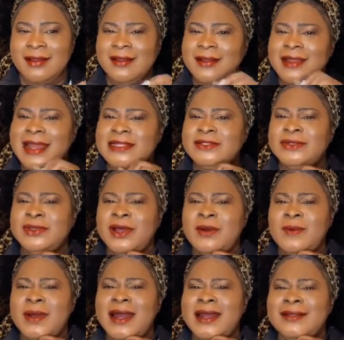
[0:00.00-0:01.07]
that
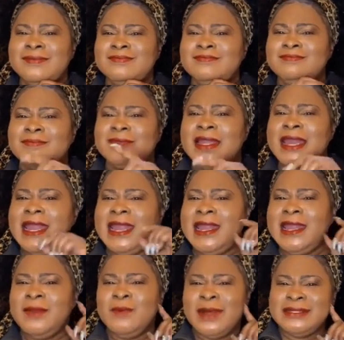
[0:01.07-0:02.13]
he
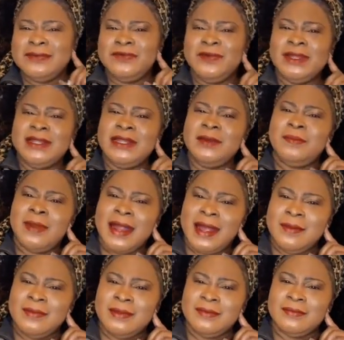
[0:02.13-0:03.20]
wasn't really the
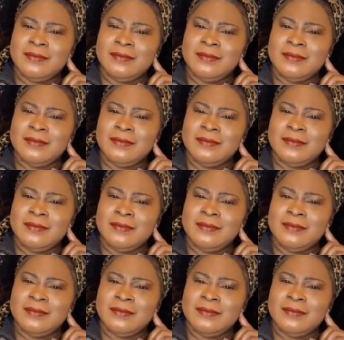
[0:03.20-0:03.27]
problem.